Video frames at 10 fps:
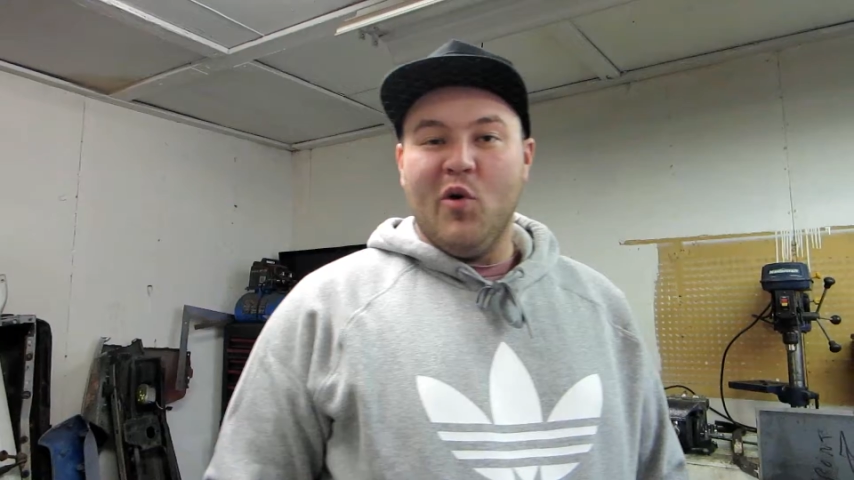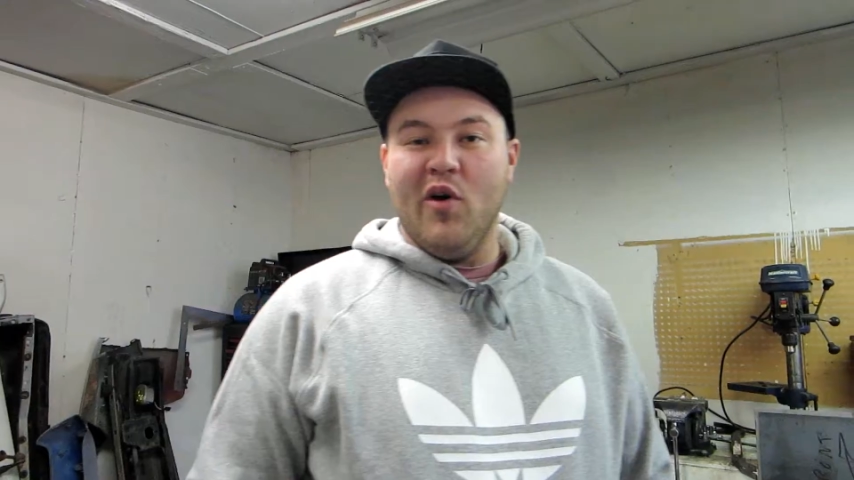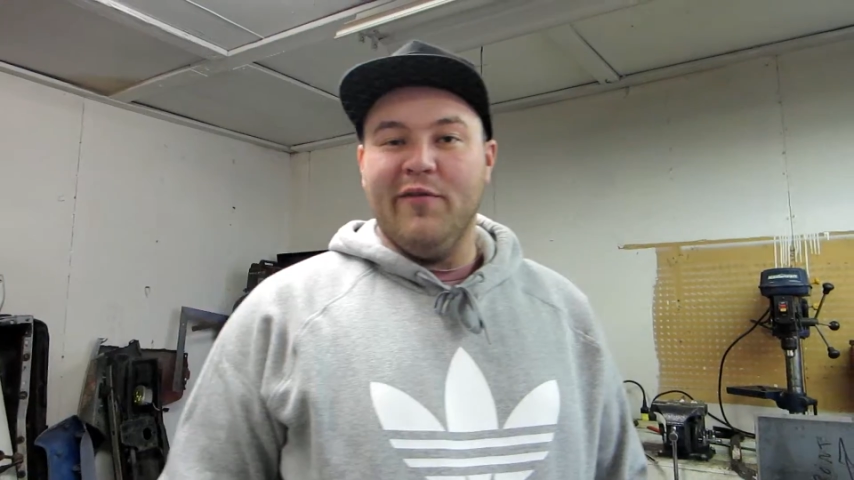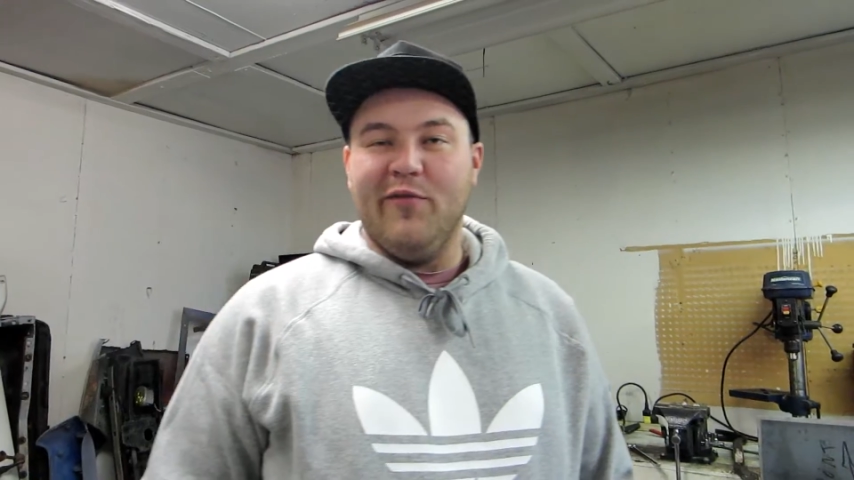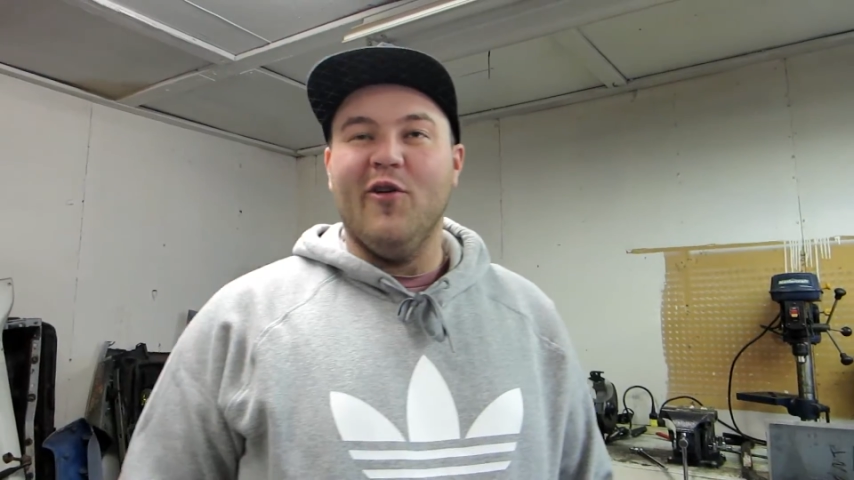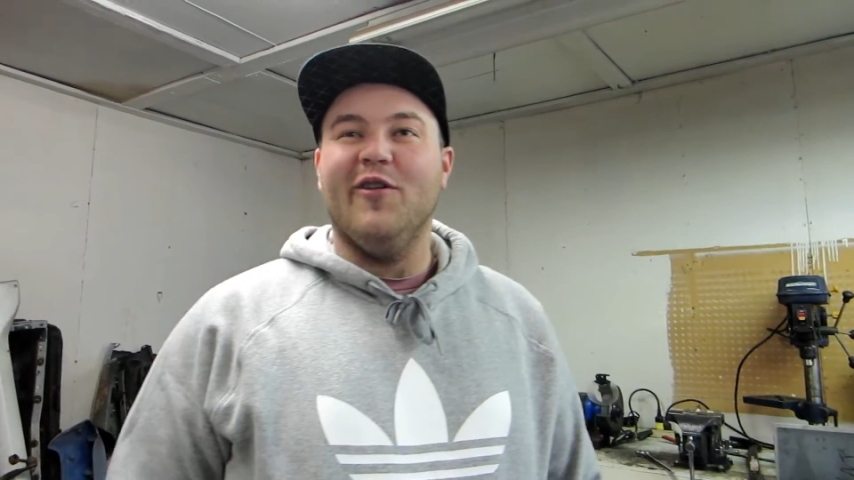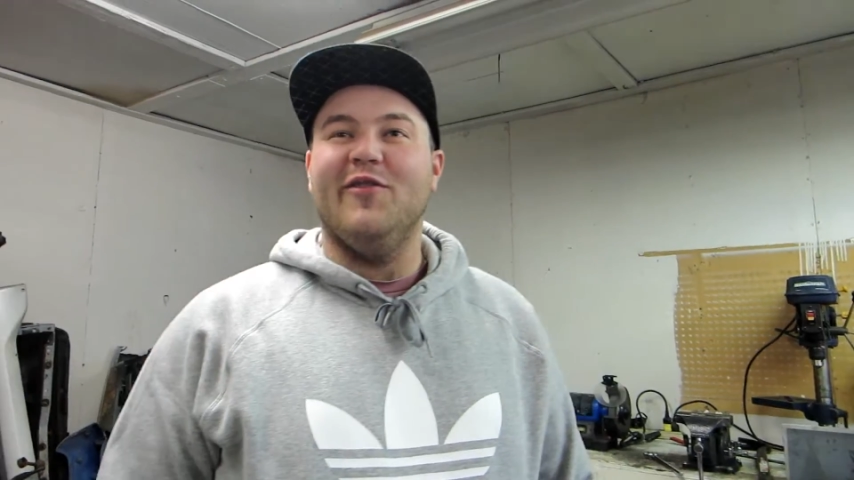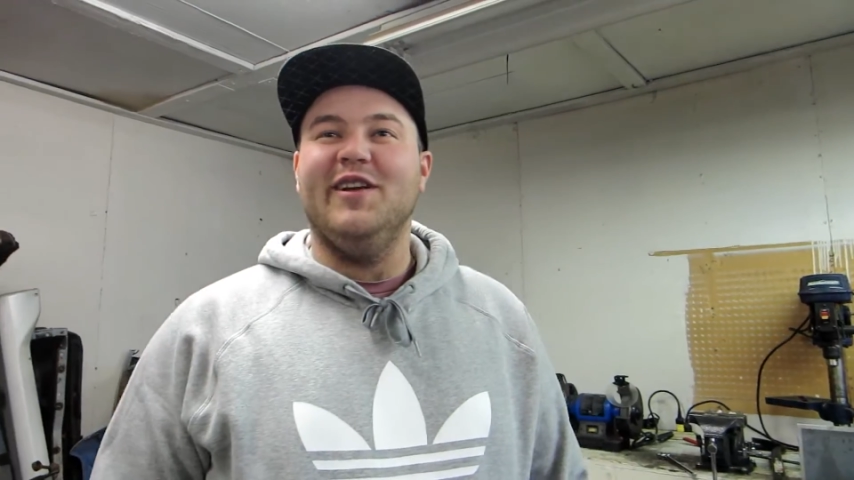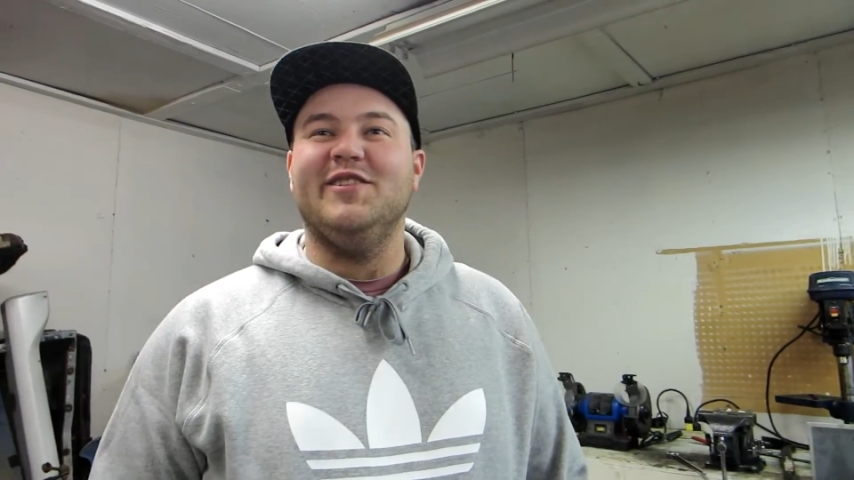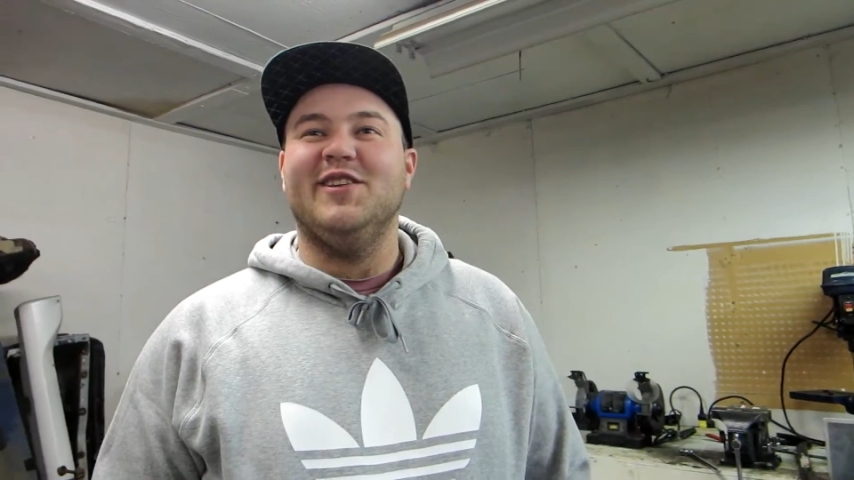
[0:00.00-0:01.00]
0.4 of
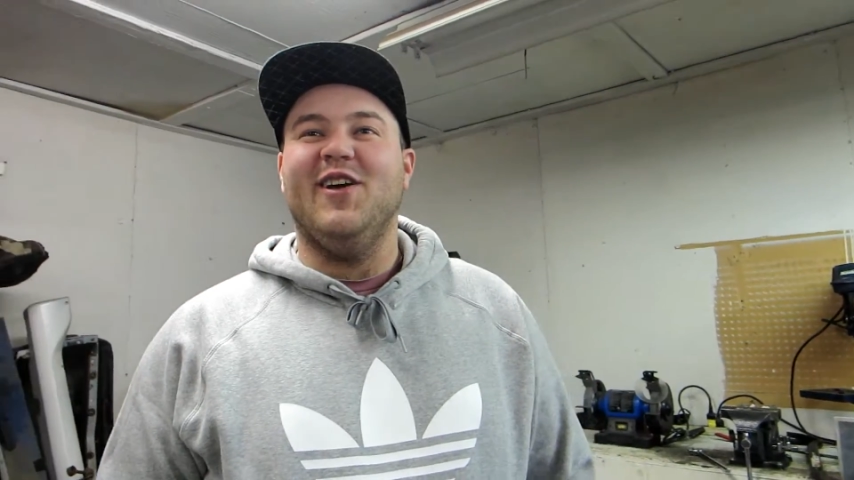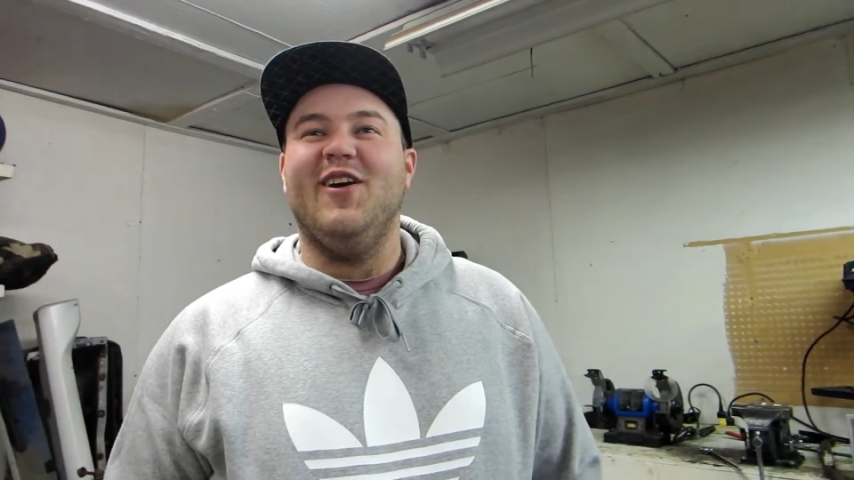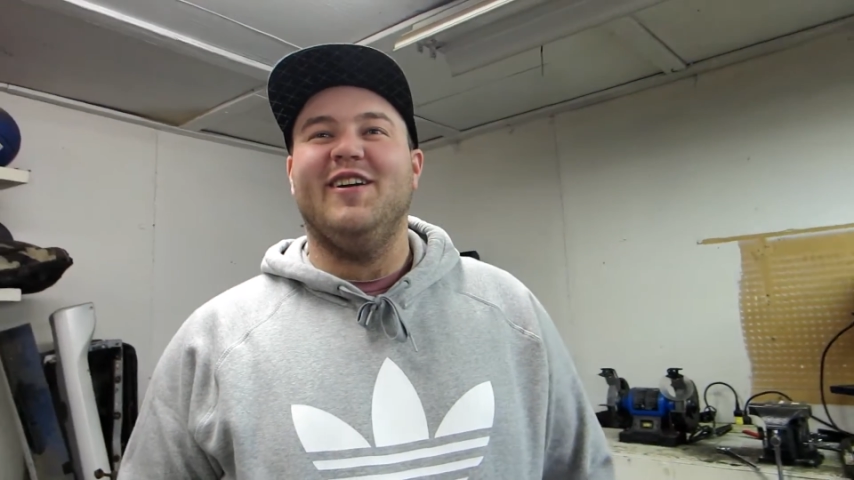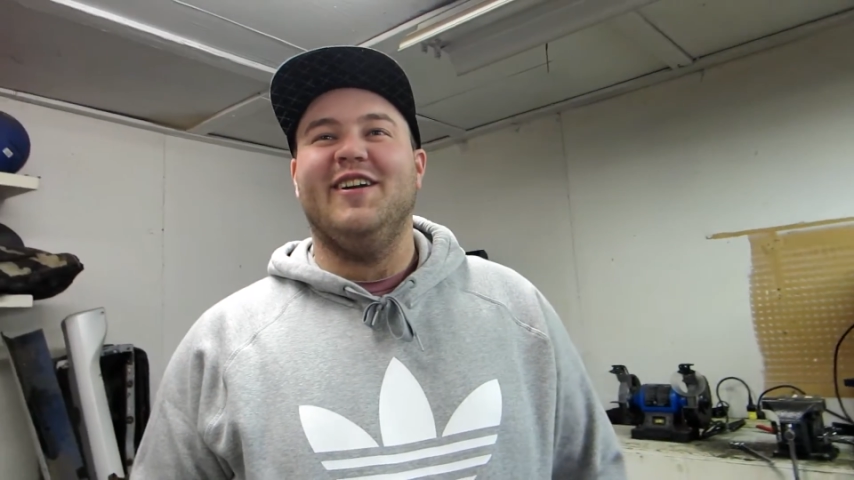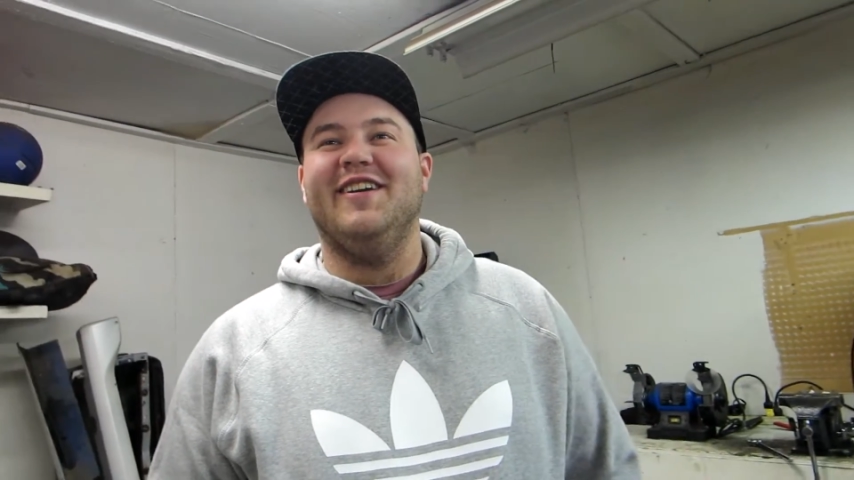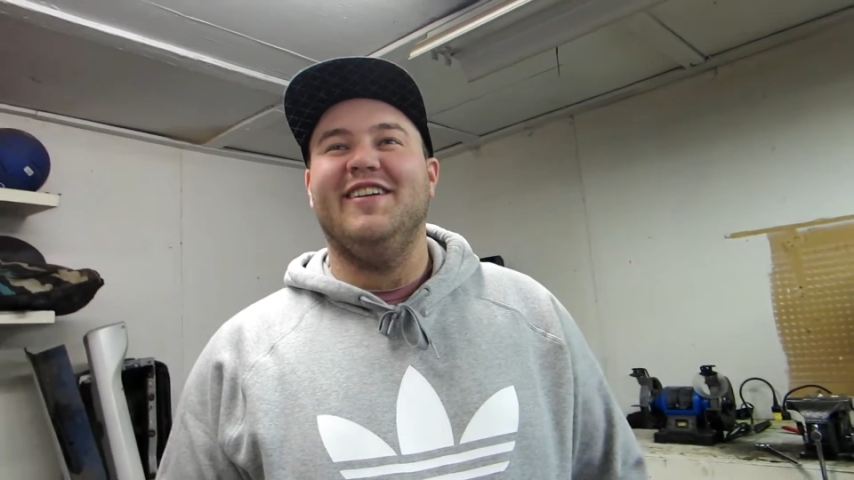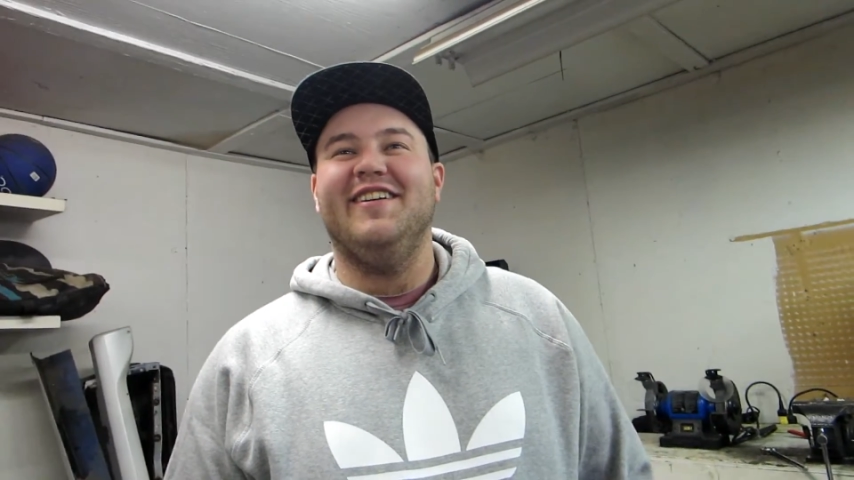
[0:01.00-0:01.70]
an inch longer,